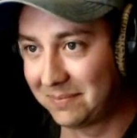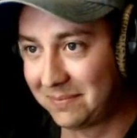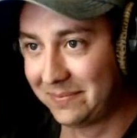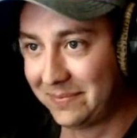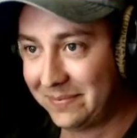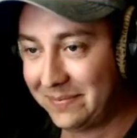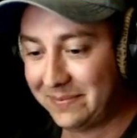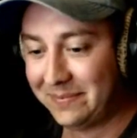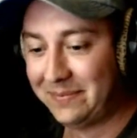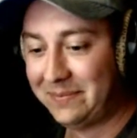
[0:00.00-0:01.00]
it.
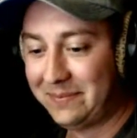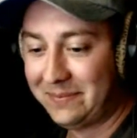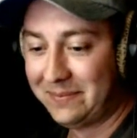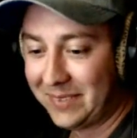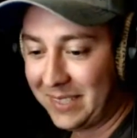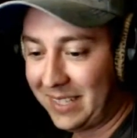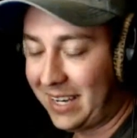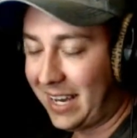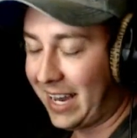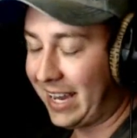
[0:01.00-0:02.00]

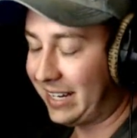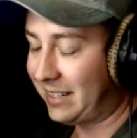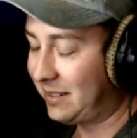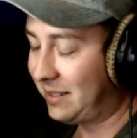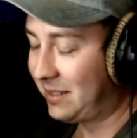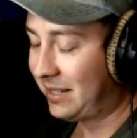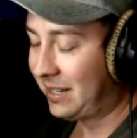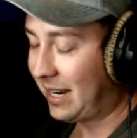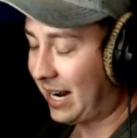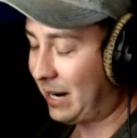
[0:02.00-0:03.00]
And
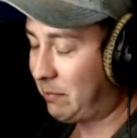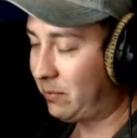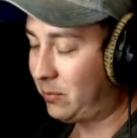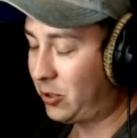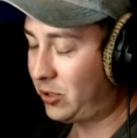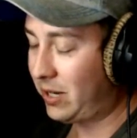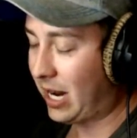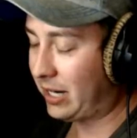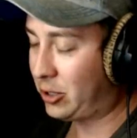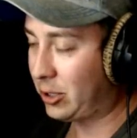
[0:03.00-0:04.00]
I'm
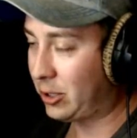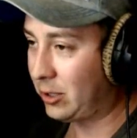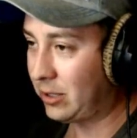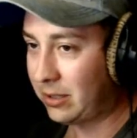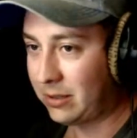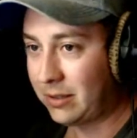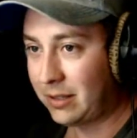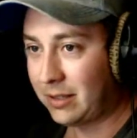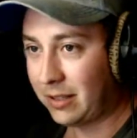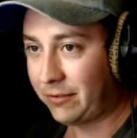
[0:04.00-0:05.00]
not sure
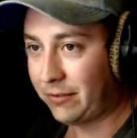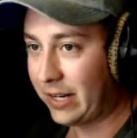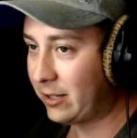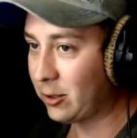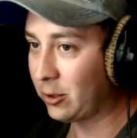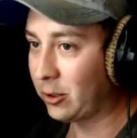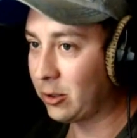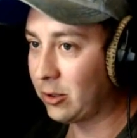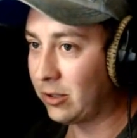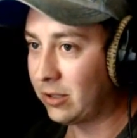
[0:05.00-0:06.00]
the fate of your
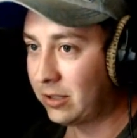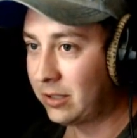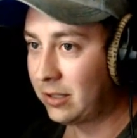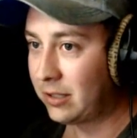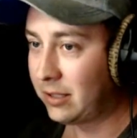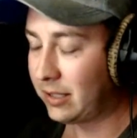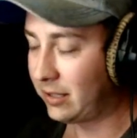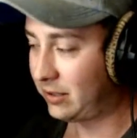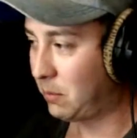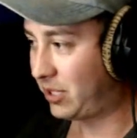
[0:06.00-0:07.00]
girl is
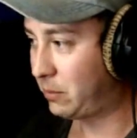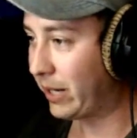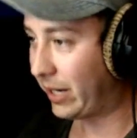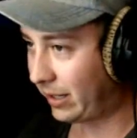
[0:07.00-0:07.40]
much better.